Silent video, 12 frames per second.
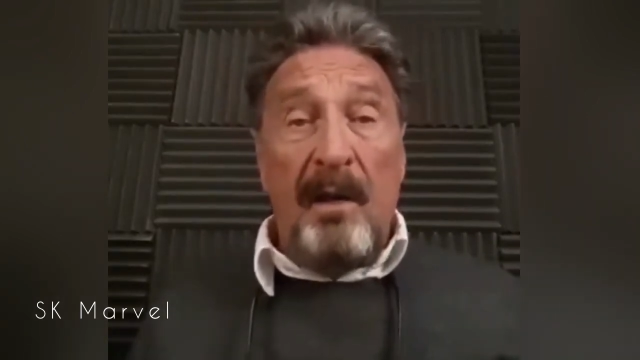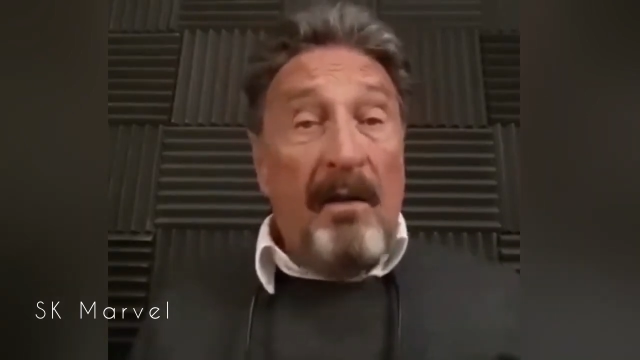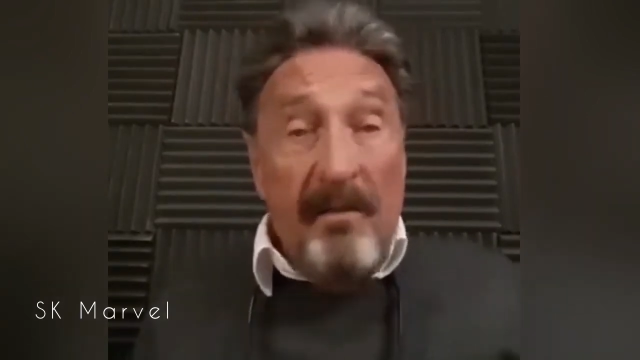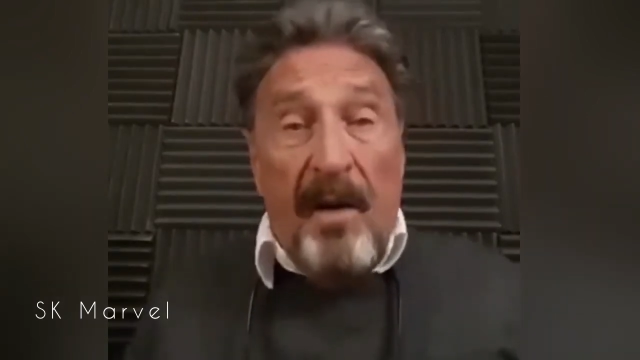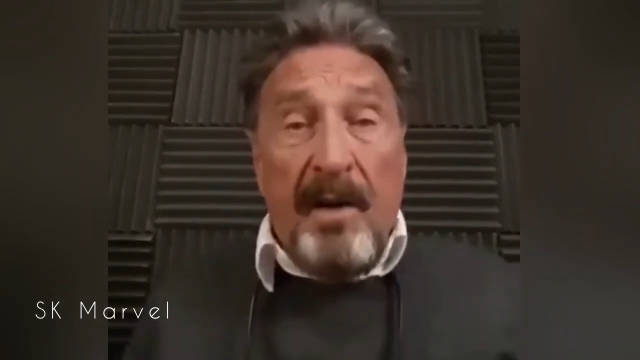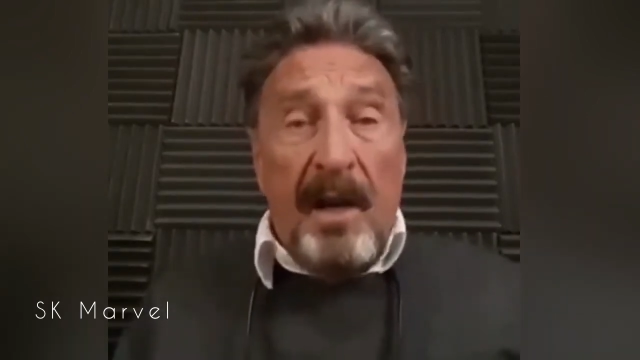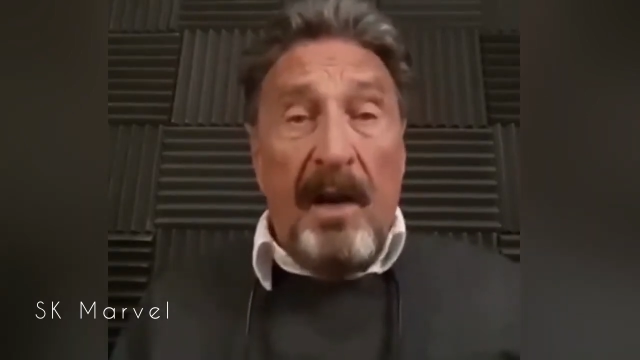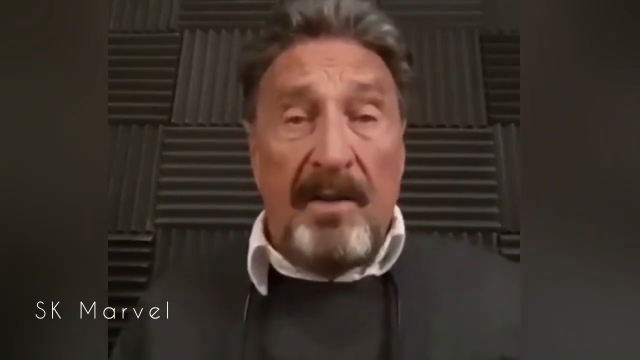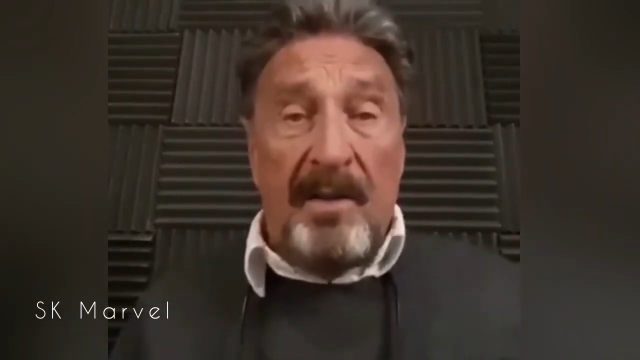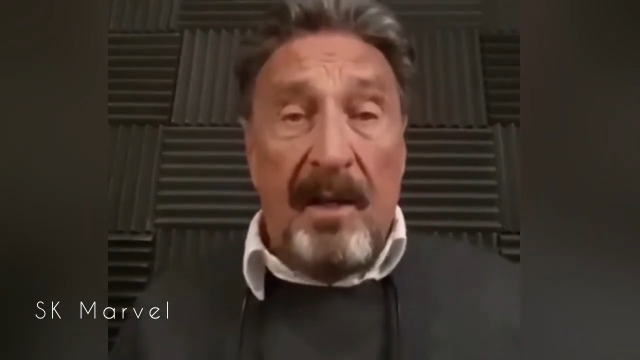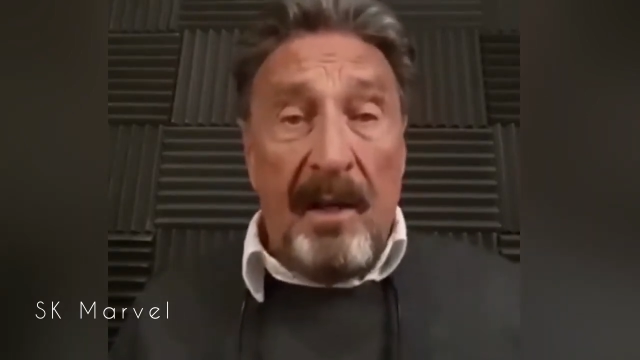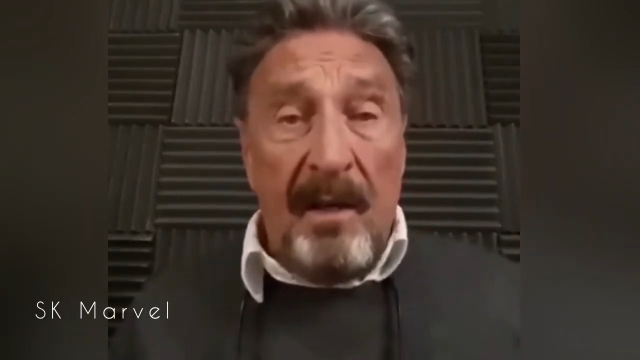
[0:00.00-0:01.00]
Fuck
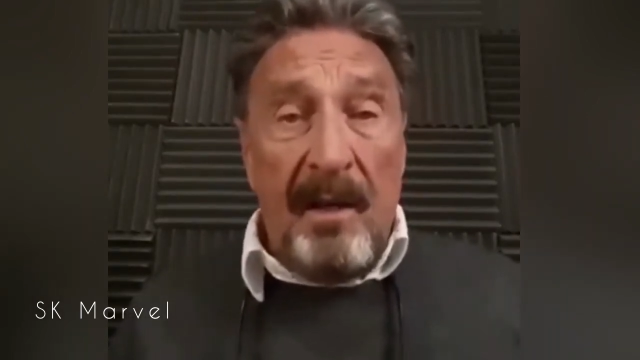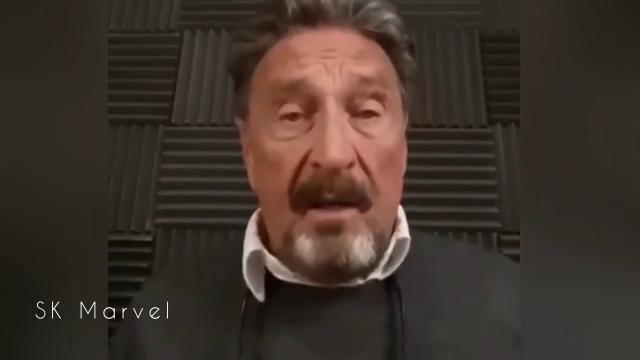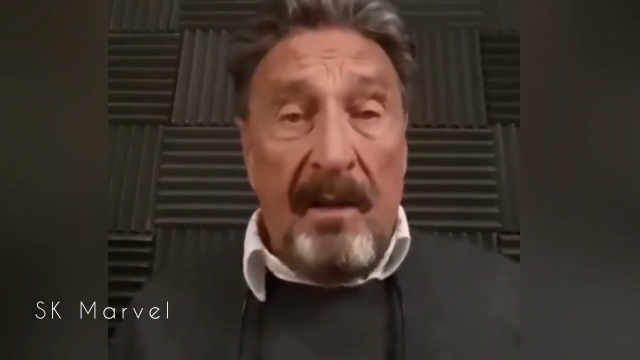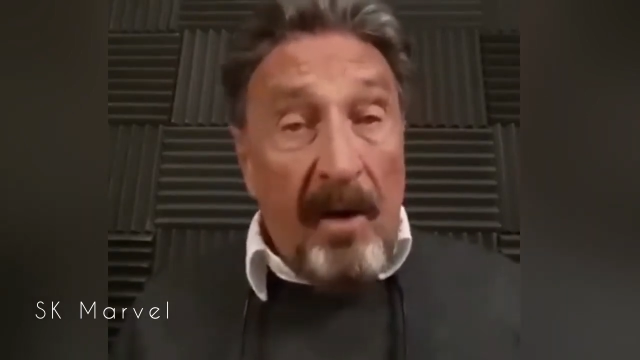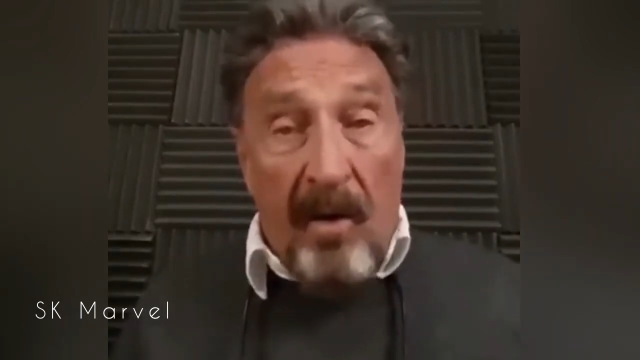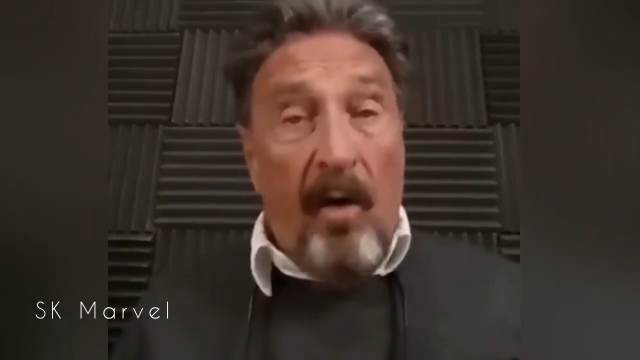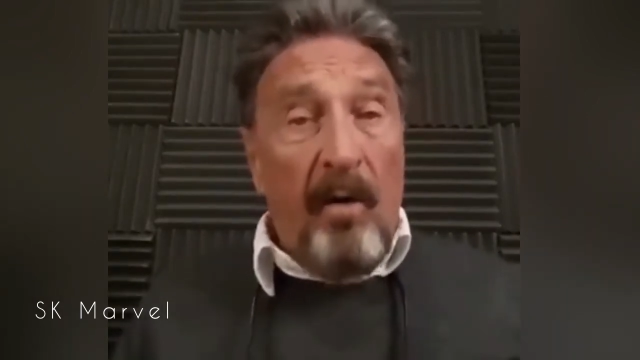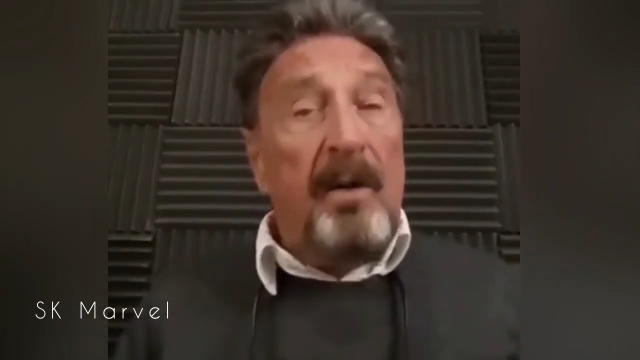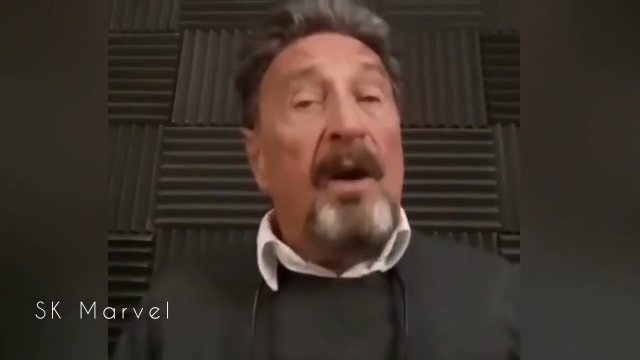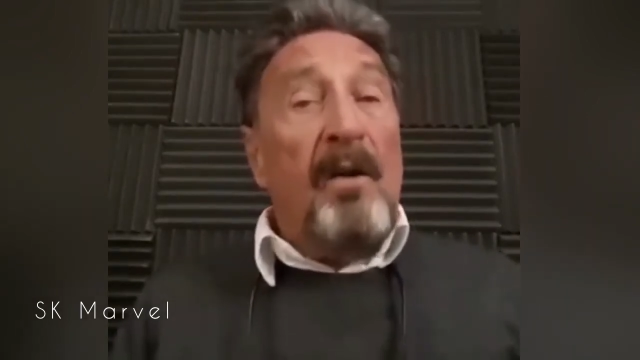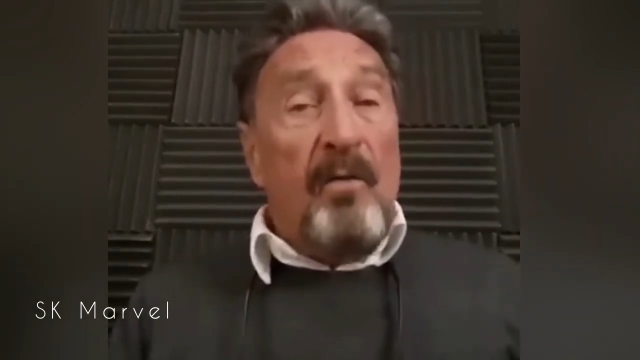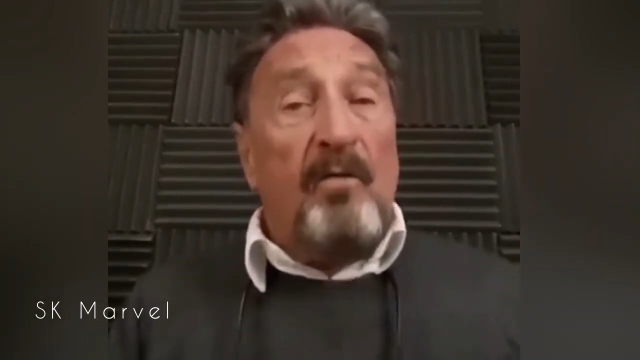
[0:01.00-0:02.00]
yes. They're
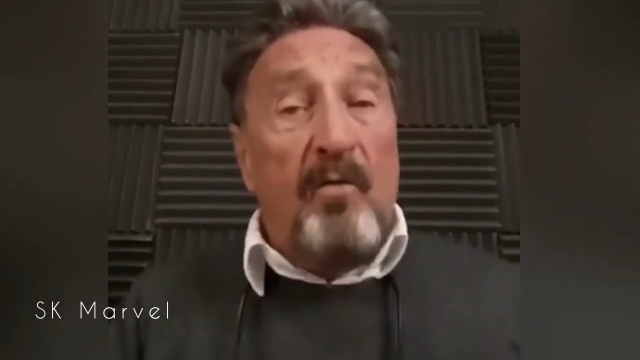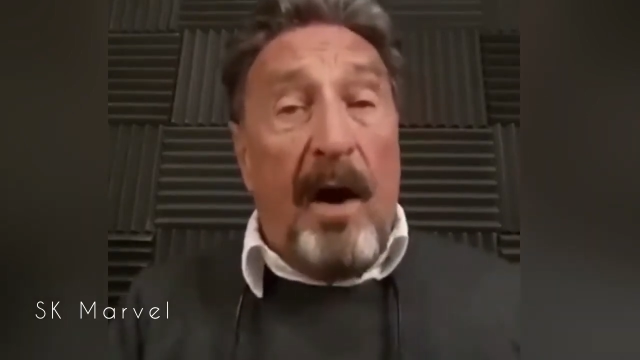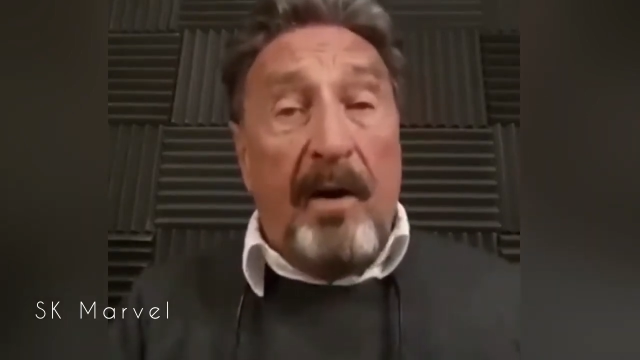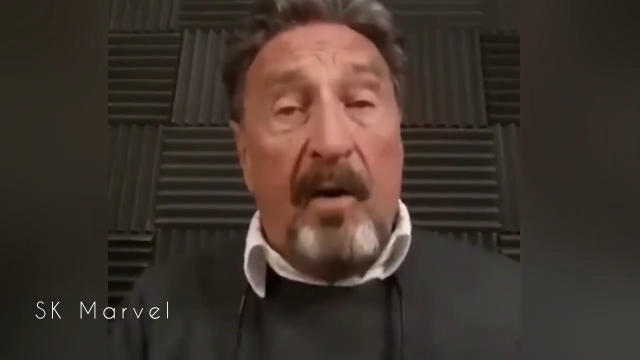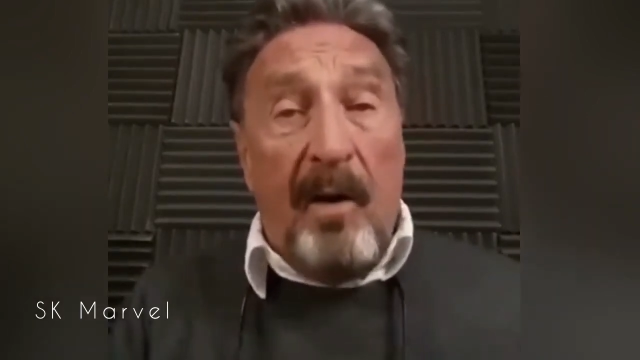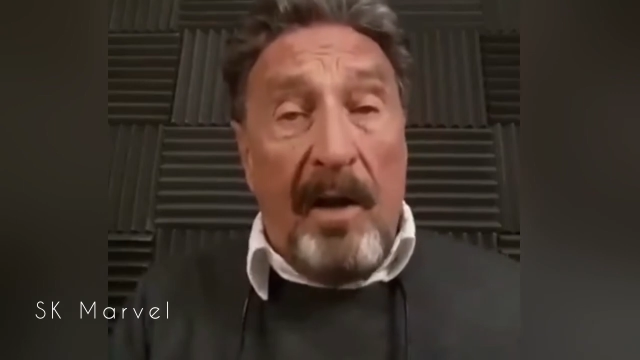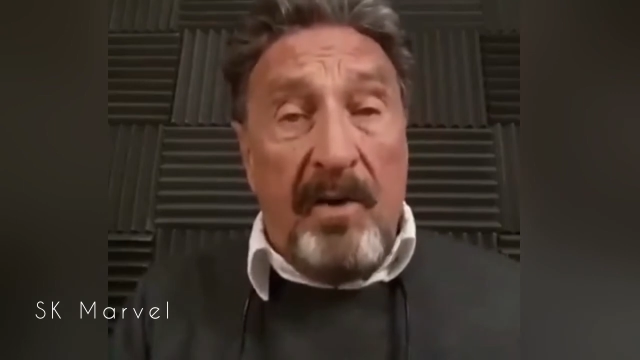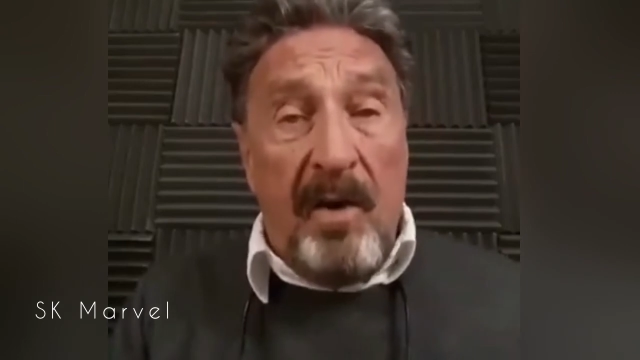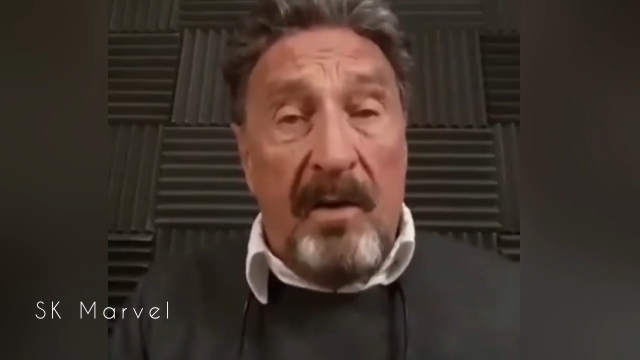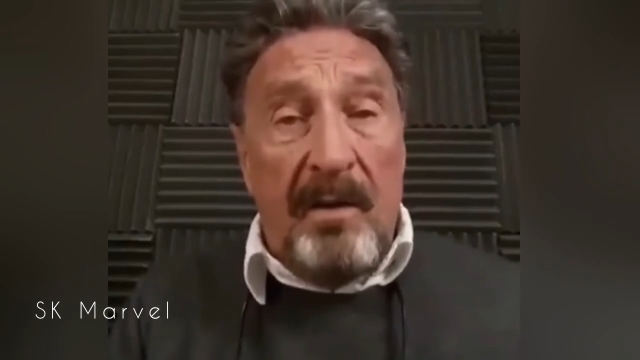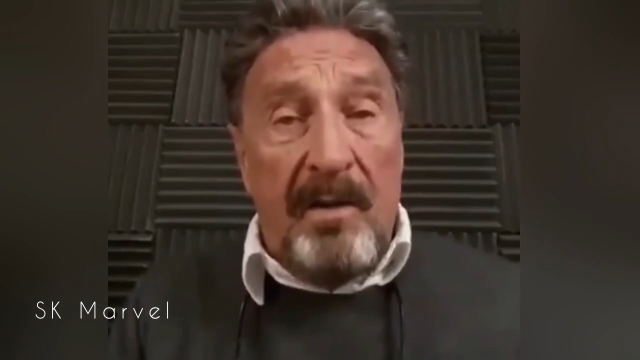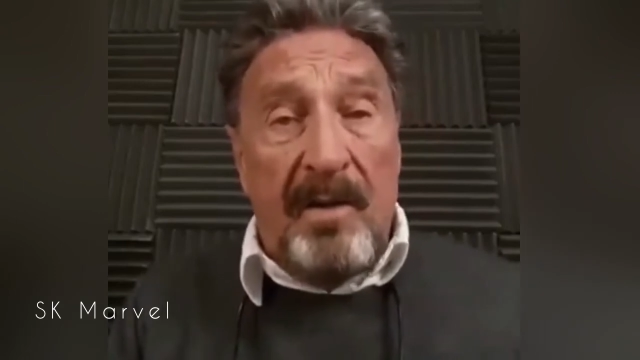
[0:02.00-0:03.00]
called
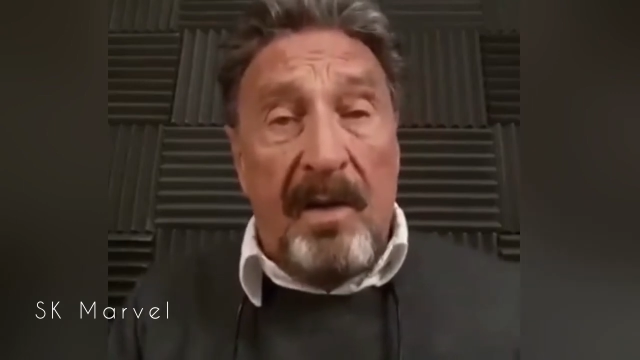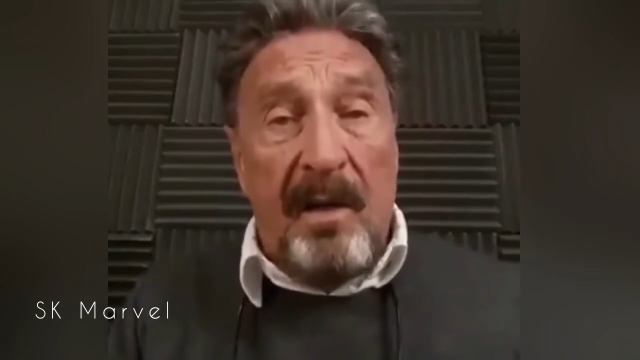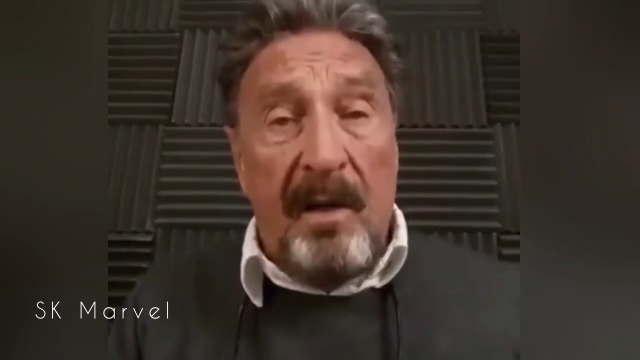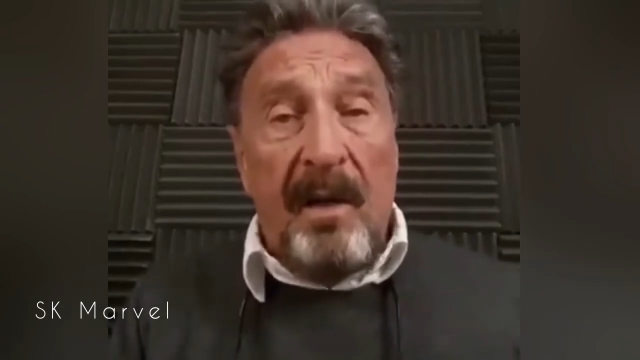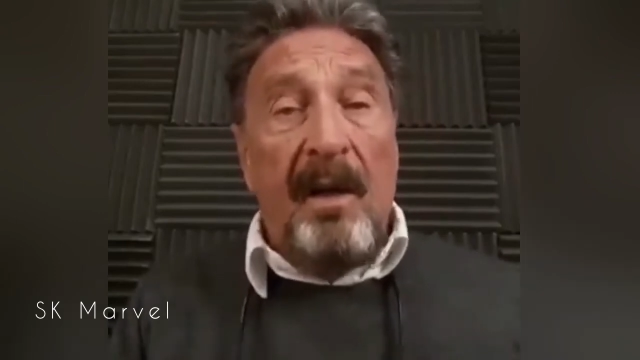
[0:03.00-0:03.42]
regulations.